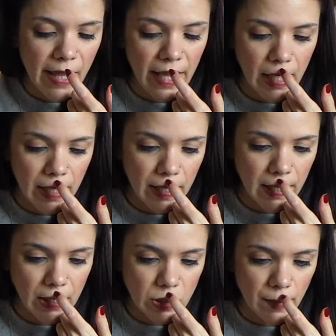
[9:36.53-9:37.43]
Then
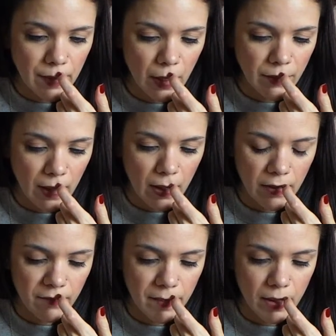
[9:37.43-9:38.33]
the top coat that
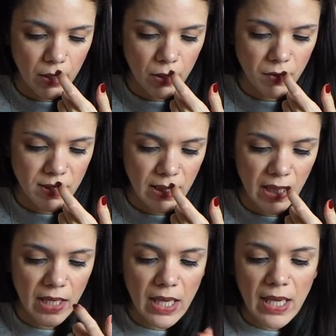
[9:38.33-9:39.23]
I've been
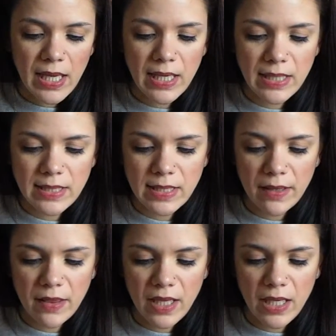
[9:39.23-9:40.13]
using is
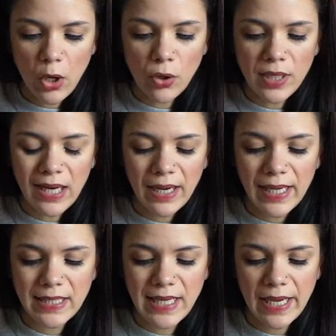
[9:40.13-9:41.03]
the On a
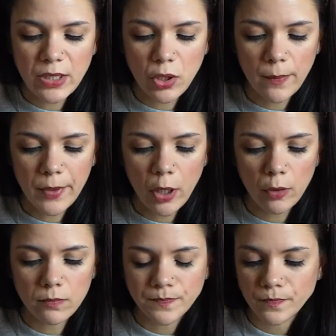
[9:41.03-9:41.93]
Clear Day top
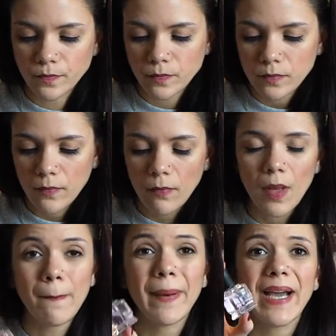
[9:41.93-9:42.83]
coat
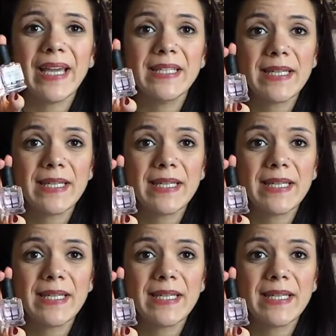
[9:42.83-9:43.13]
by